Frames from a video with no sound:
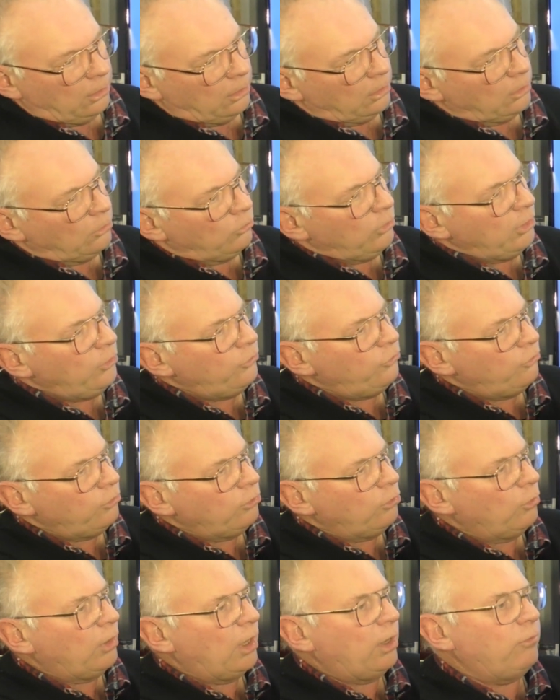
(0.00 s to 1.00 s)
the
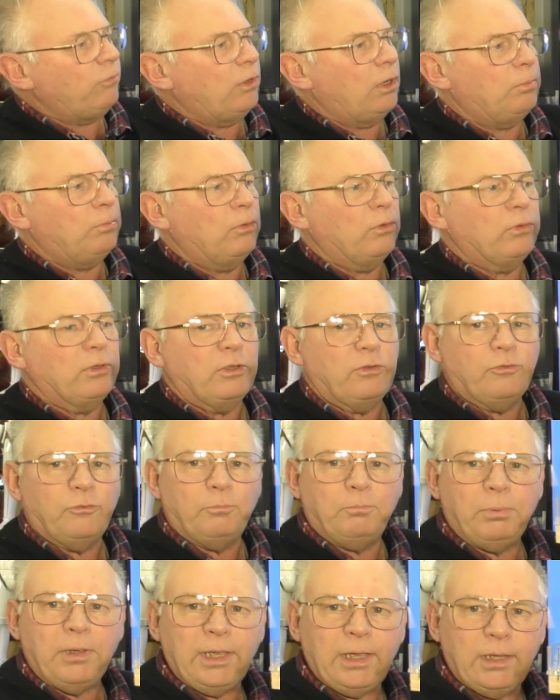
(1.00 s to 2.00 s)
reason you have it up on
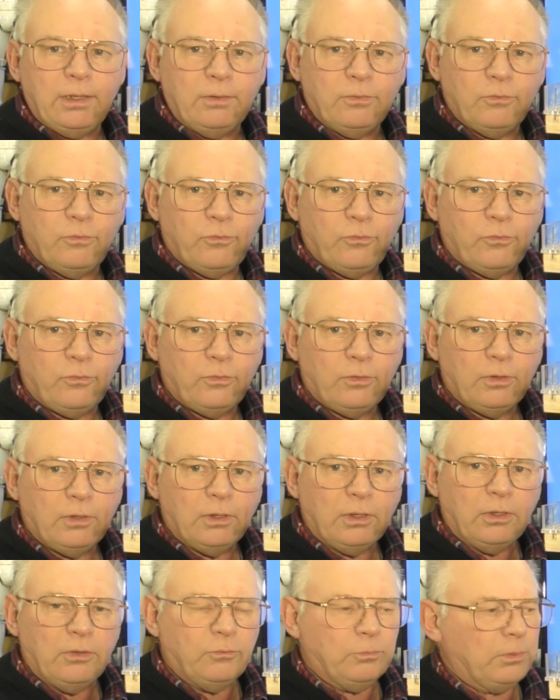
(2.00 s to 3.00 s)
these pins
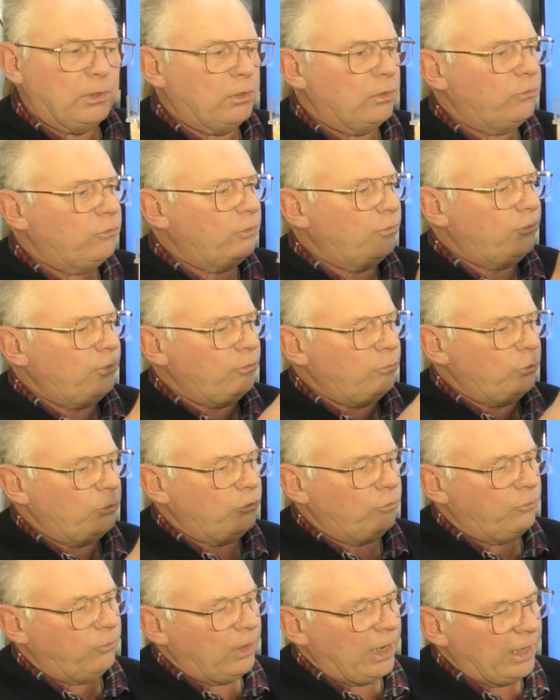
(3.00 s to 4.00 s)
is because if this
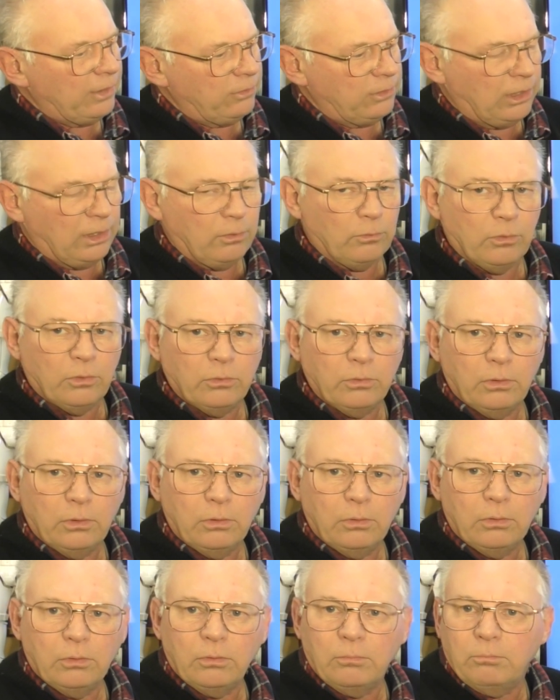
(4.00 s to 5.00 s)
was flat down on
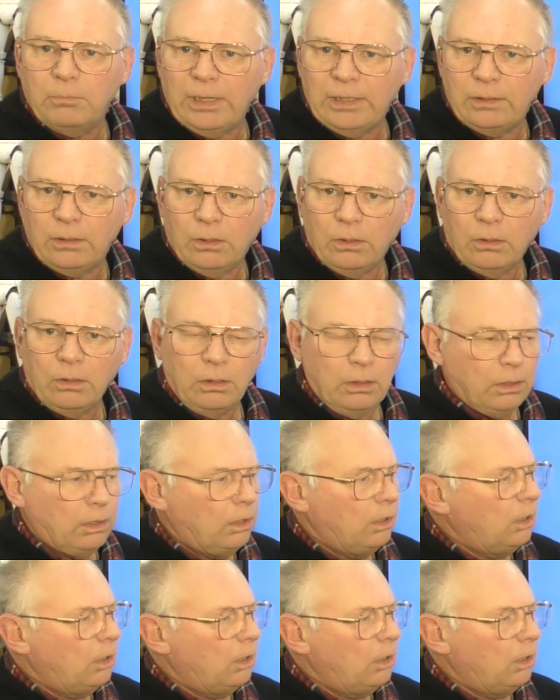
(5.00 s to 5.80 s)
the metal,